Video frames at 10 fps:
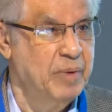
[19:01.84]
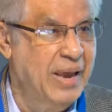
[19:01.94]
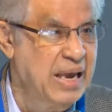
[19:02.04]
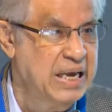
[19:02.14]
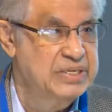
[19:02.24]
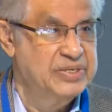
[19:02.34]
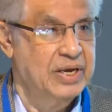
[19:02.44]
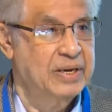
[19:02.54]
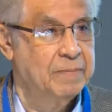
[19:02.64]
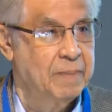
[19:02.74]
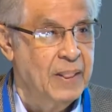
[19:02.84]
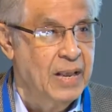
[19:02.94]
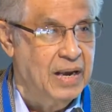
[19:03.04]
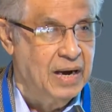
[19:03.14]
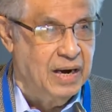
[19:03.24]
maize and
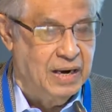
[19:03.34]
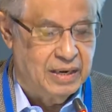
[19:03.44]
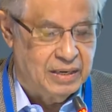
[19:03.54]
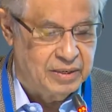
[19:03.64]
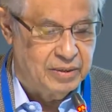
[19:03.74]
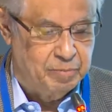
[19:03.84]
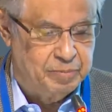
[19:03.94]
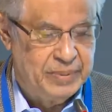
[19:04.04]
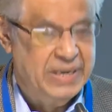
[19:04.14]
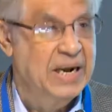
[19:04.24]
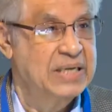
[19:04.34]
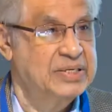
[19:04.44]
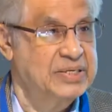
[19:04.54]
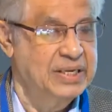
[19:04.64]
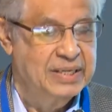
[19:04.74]
uh,
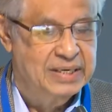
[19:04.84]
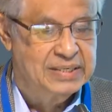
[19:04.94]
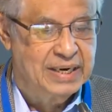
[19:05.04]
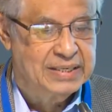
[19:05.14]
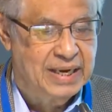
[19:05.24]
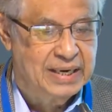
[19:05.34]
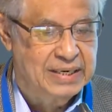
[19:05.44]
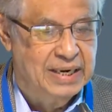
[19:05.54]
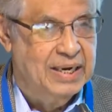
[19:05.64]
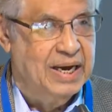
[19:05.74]
peanuts and things like that.